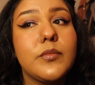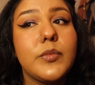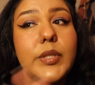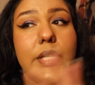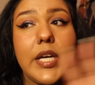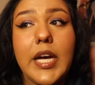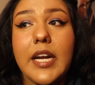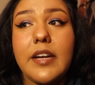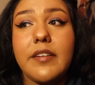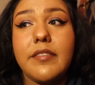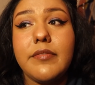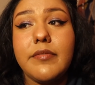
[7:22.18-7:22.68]

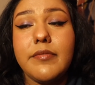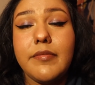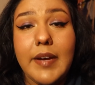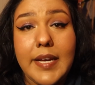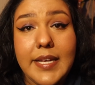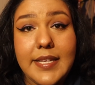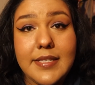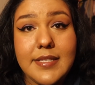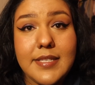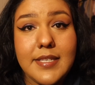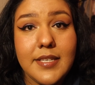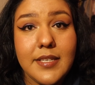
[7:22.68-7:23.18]
Gotta
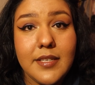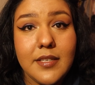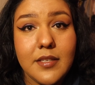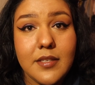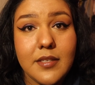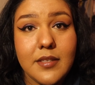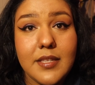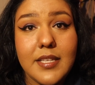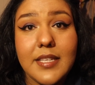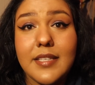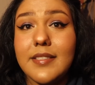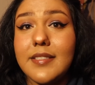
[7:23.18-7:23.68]
fight
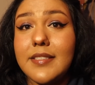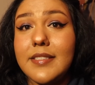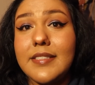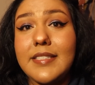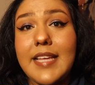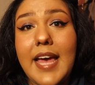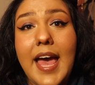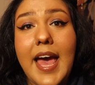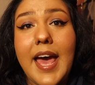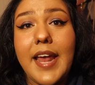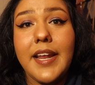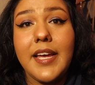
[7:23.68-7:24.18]
these
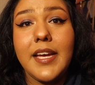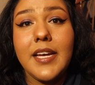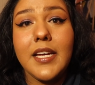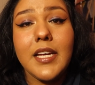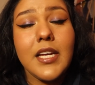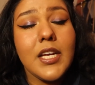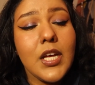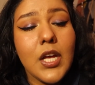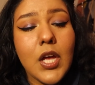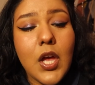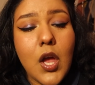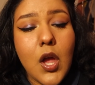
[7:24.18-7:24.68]
sad,
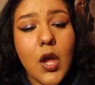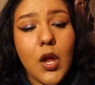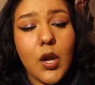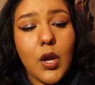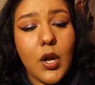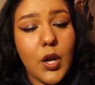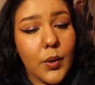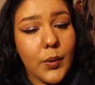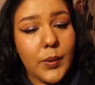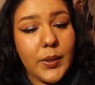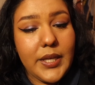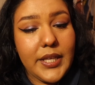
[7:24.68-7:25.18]

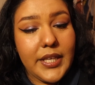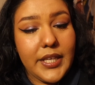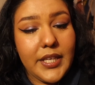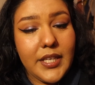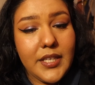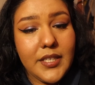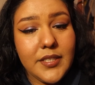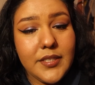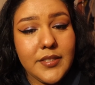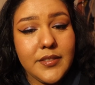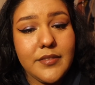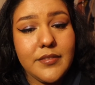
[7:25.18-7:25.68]
lonely
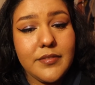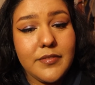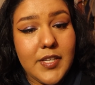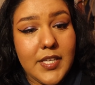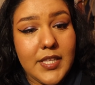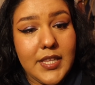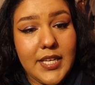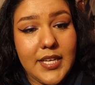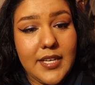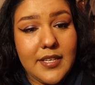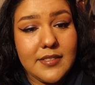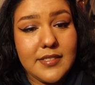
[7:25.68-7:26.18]

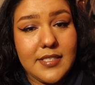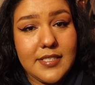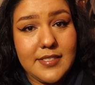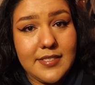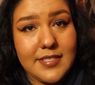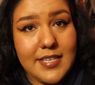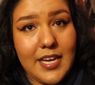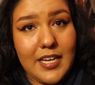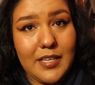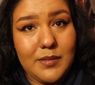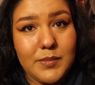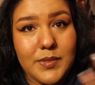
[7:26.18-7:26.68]
feelings and
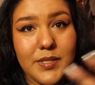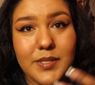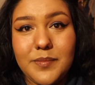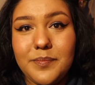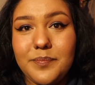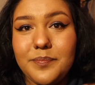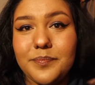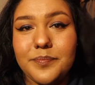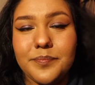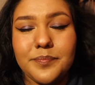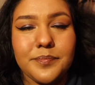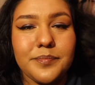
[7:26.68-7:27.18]
times.
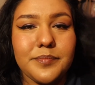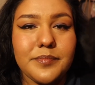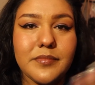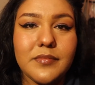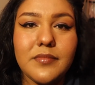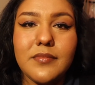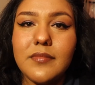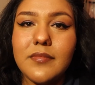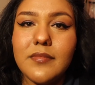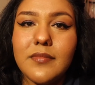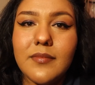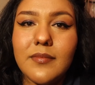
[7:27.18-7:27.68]

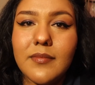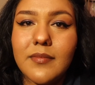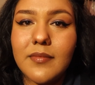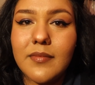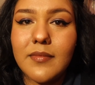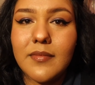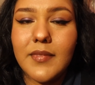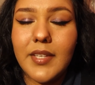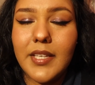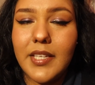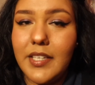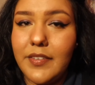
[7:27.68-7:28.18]

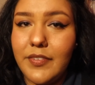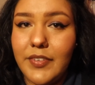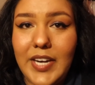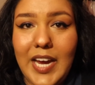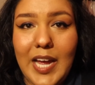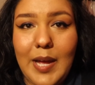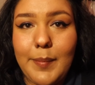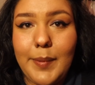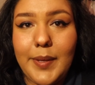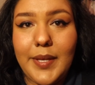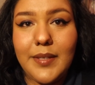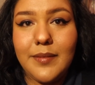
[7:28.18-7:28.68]
And if you're
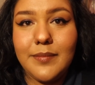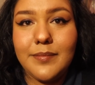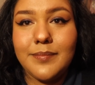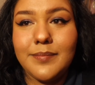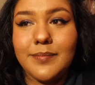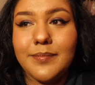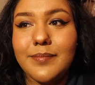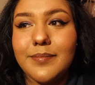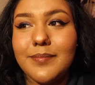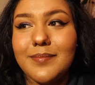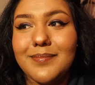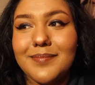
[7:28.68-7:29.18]
happy,
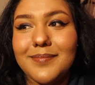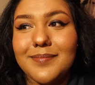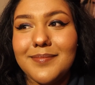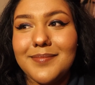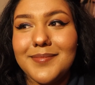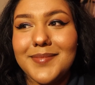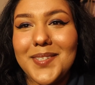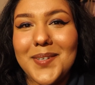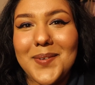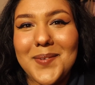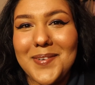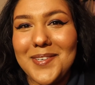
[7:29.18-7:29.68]

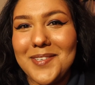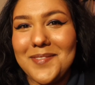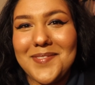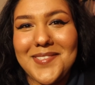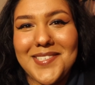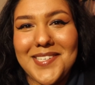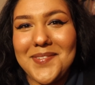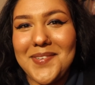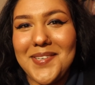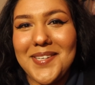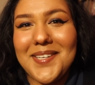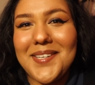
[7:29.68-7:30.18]
a warm
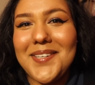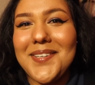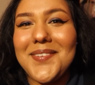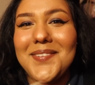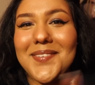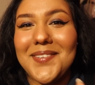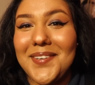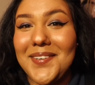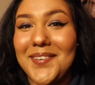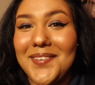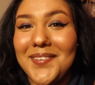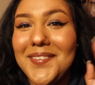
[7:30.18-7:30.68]
drink
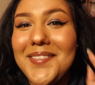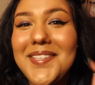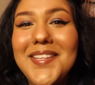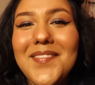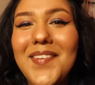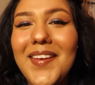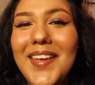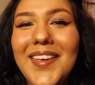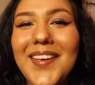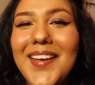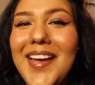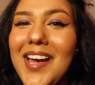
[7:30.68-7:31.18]
will only
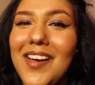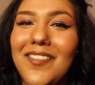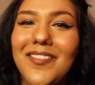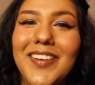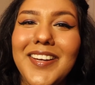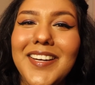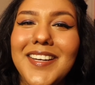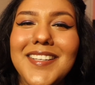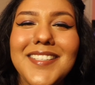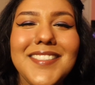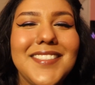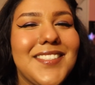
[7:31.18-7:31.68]
make you
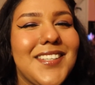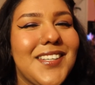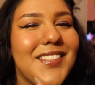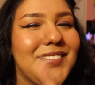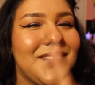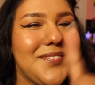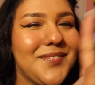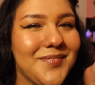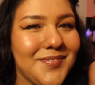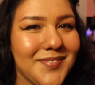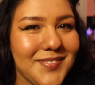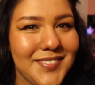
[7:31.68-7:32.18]
happier, so
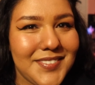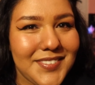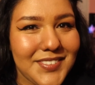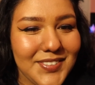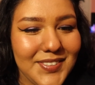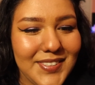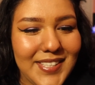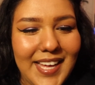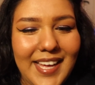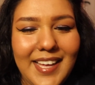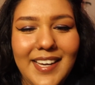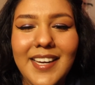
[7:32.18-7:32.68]
do
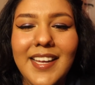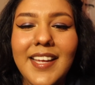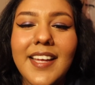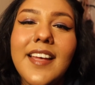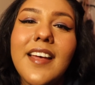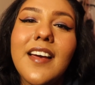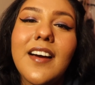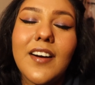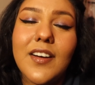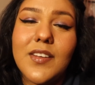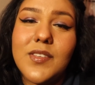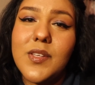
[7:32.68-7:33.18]
that.
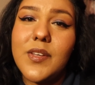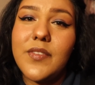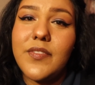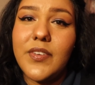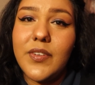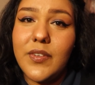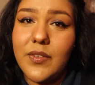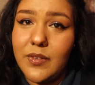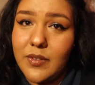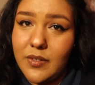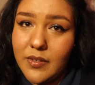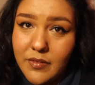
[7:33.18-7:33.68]
Also, if
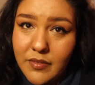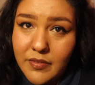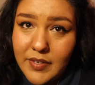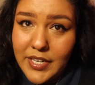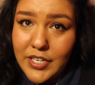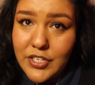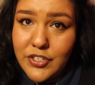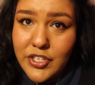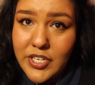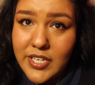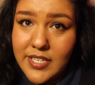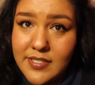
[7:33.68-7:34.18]
you
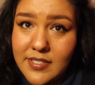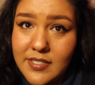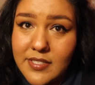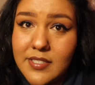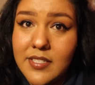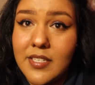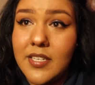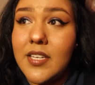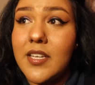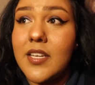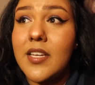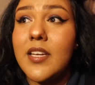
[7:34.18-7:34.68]
find drinks
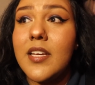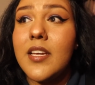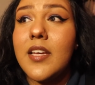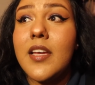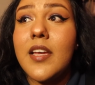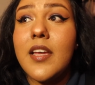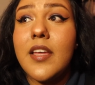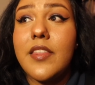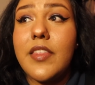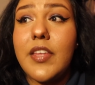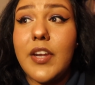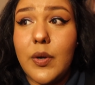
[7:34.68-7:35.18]

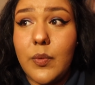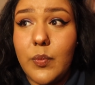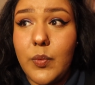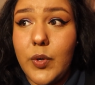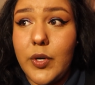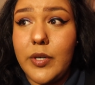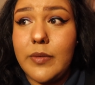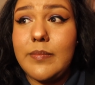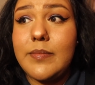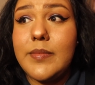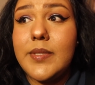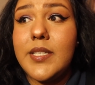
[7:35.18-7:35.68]
that are
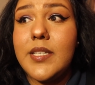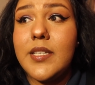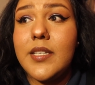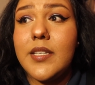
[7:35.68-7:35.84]
warm,